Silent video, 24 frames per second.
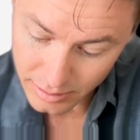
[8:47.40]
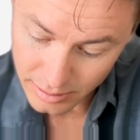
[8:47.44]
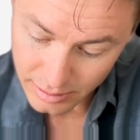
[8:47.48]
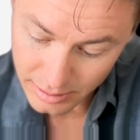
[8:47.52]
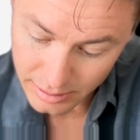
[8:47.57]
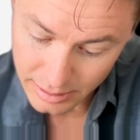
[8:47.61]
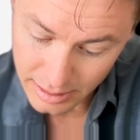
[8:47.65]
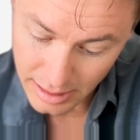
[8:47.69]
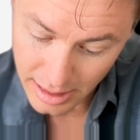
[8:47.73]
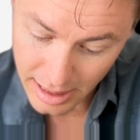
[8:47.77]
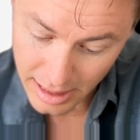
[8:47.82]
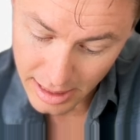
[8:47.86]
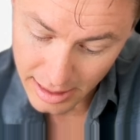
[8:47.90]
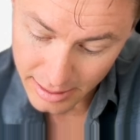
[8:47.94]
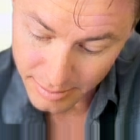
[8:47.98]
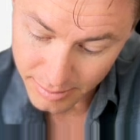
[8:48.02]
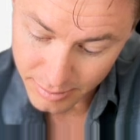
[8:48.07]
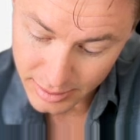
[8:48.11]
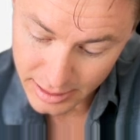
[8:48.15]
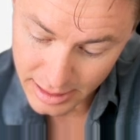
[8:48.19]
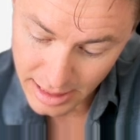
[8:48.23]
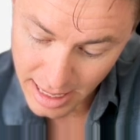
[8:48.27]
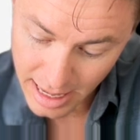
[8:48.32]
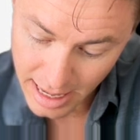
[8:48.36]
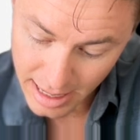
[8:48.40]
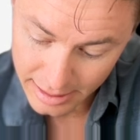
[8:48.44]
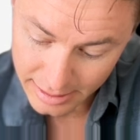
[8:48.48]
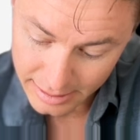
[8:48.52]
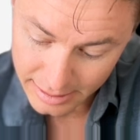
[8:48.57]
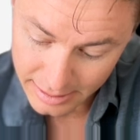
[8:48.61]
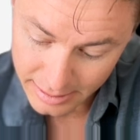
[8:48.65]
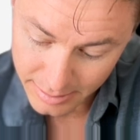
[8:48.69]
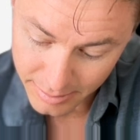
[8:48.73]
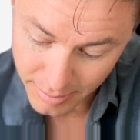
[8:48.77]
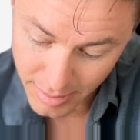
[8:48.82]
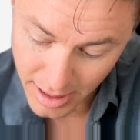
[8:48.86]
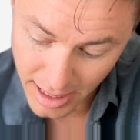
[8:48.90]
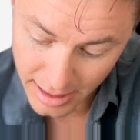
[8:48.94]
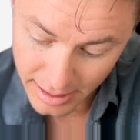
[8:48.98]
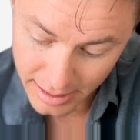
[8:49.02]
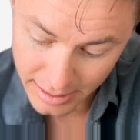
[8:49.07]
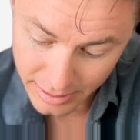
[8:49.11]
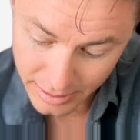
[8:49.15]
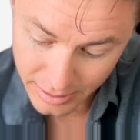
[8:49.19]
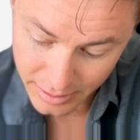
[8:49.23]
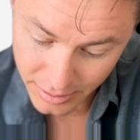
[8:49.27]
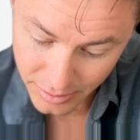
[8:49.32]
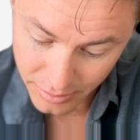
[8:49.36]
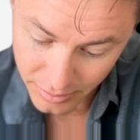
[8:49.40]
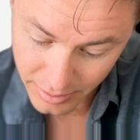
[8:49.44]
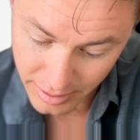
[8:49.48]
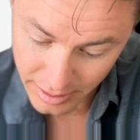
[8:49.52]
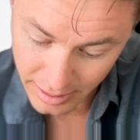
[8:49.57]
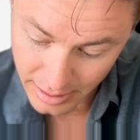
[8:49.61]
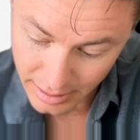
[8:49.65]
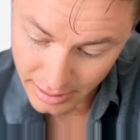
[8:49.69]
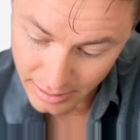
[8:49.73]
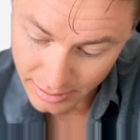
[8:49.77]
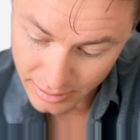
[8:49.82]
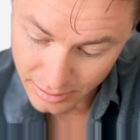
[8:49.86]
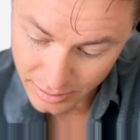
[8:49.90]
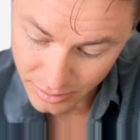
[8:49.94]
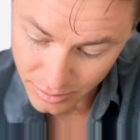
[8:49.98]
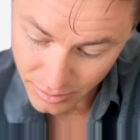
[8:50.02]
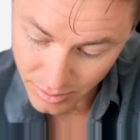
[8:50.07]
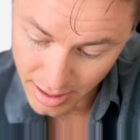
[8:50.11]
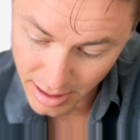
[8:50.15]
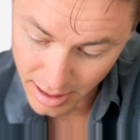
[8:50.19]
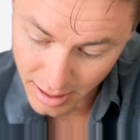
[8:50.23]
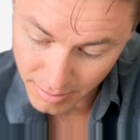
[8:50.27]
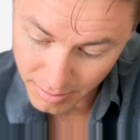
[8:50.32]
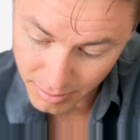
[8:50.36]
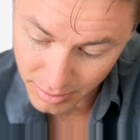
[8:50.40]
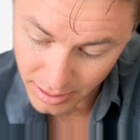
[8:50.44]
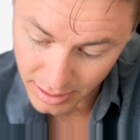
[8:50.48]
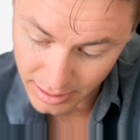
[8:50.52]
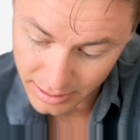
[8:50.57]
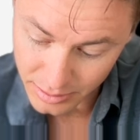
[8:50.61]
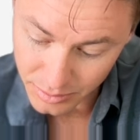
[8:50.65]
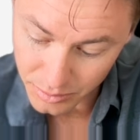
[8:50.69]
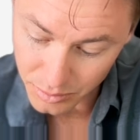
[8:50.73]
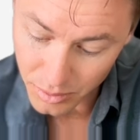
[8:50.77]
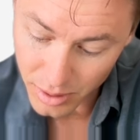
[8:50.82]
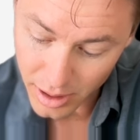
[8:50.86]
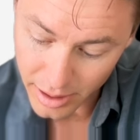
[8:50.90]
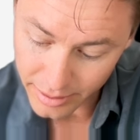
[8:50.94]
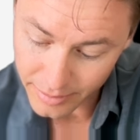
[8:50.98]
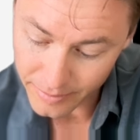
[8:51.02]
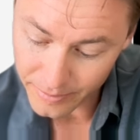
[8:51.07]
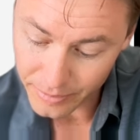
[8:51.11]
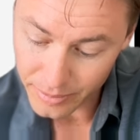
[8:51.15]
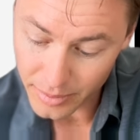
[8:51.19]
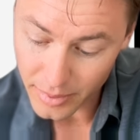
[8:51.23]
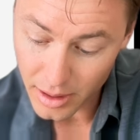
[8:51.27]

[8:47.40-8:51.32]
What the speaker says: times x minus 3 squared plus 1.